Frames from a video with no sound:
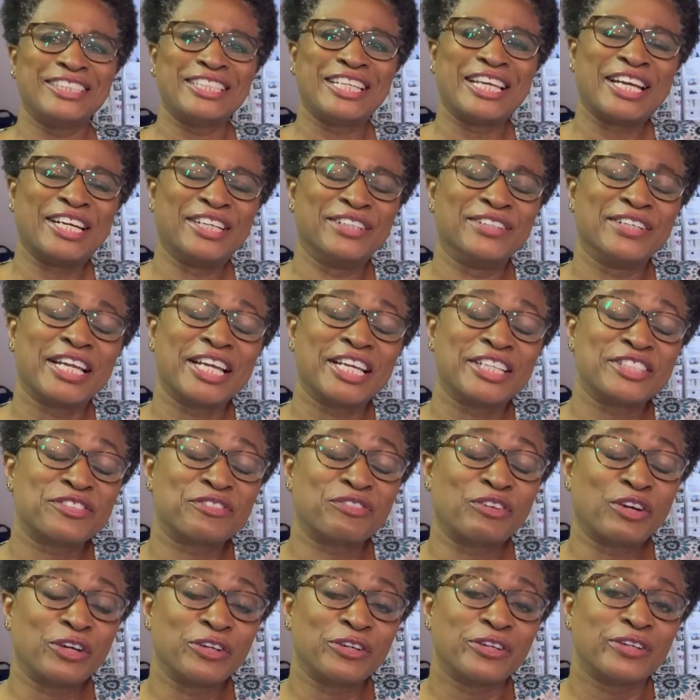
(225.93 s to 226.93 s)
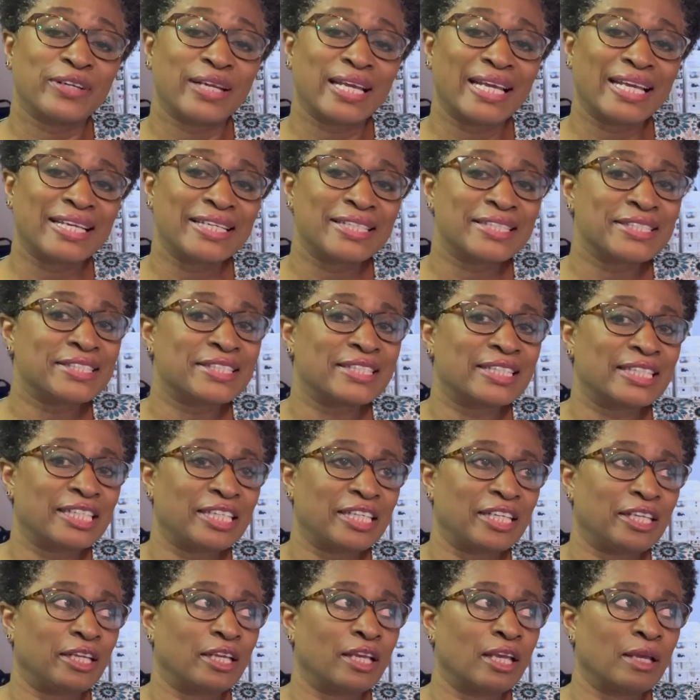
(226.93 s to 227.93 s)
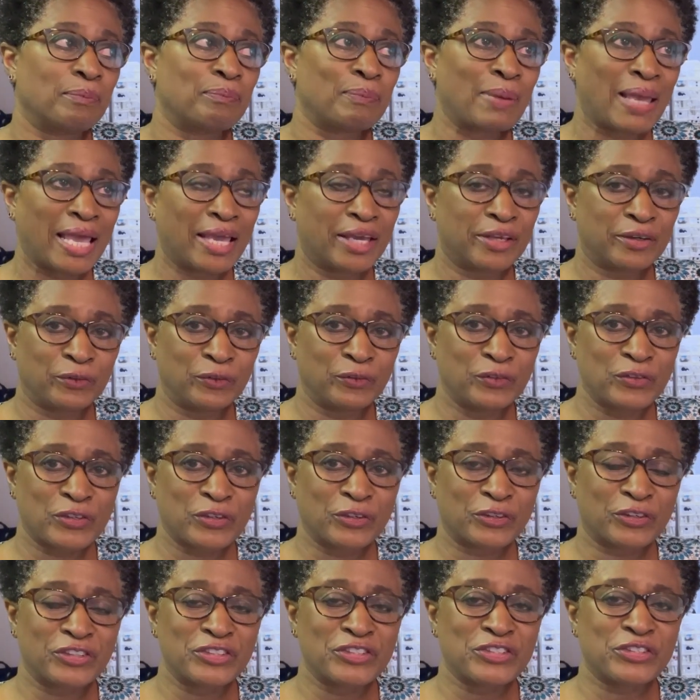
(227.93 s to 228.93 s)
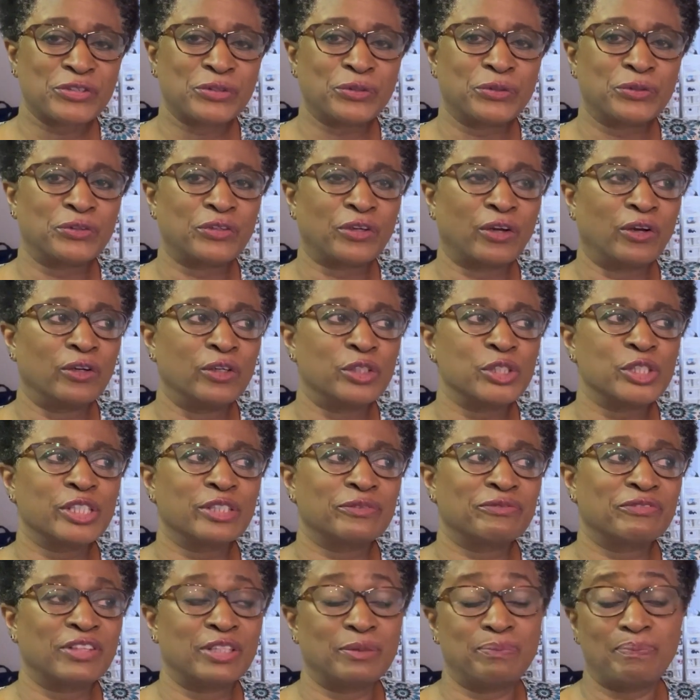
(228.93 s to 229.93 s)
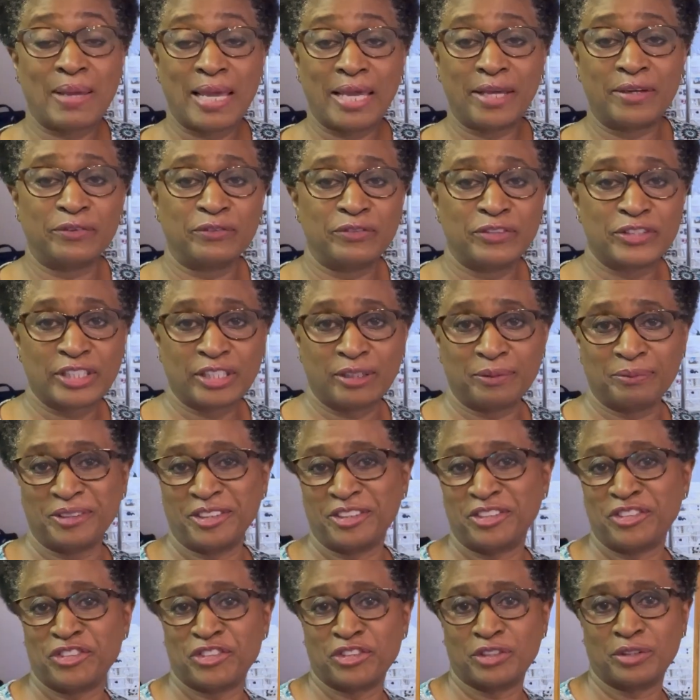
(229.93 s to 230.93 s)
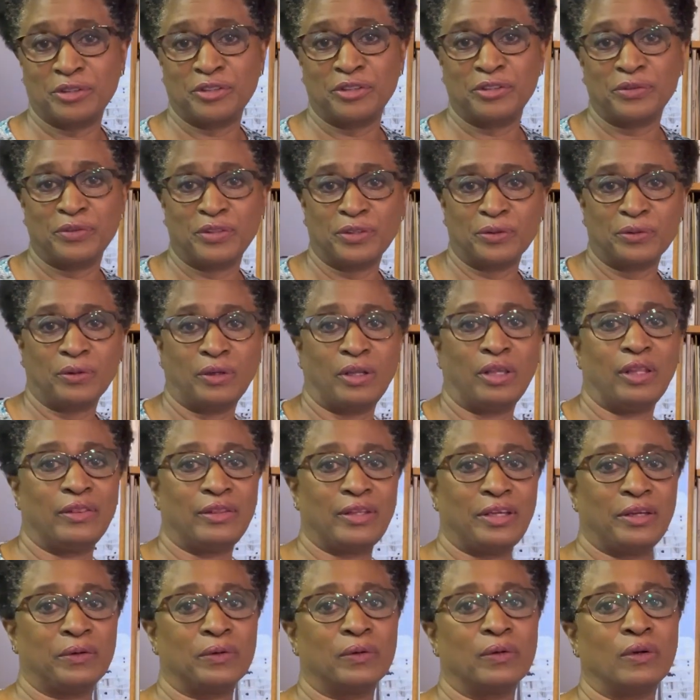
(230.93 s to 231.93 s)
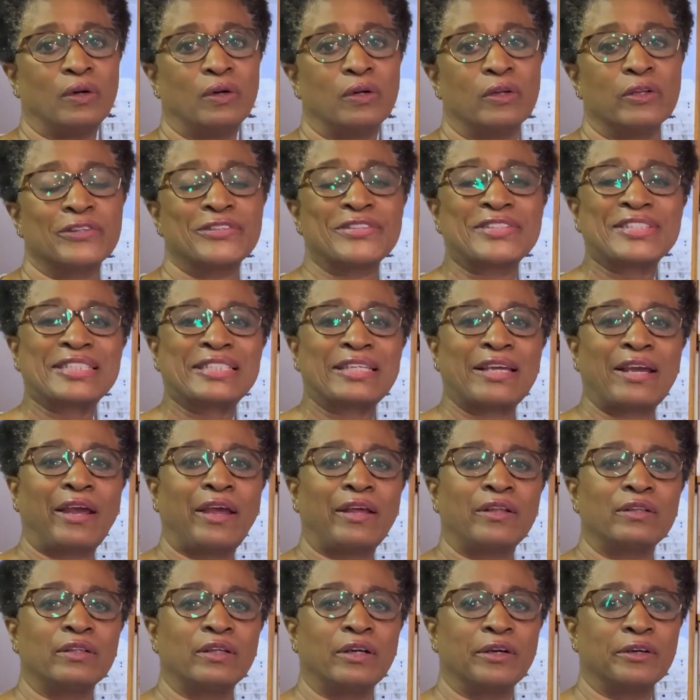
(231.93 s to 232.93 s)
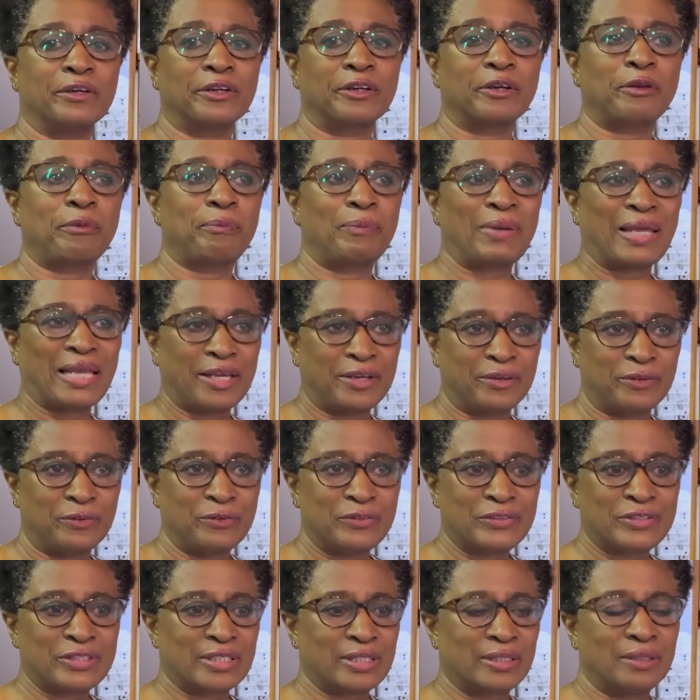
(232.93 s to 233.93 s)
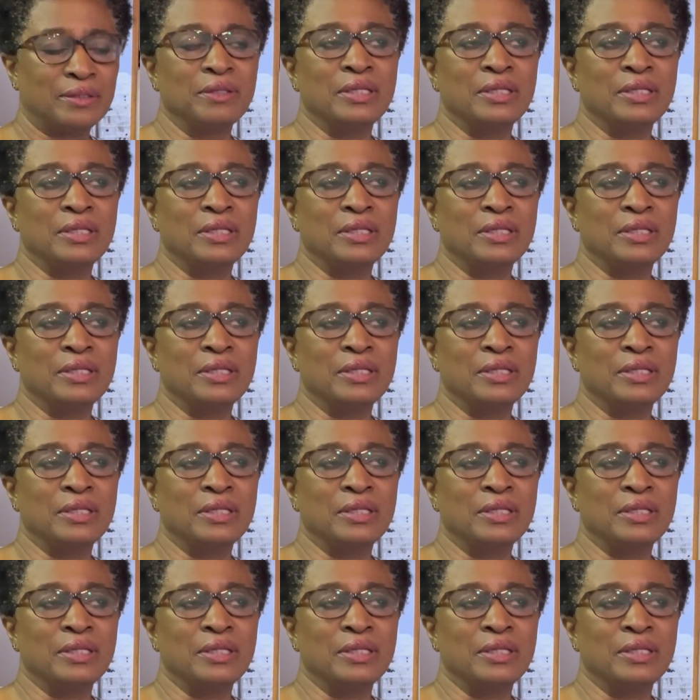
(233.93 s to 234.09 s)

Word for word: Now, as far as the patterns are concerned, all of the patterns that I'm going to show you, they're, they are all Style Arc patterns.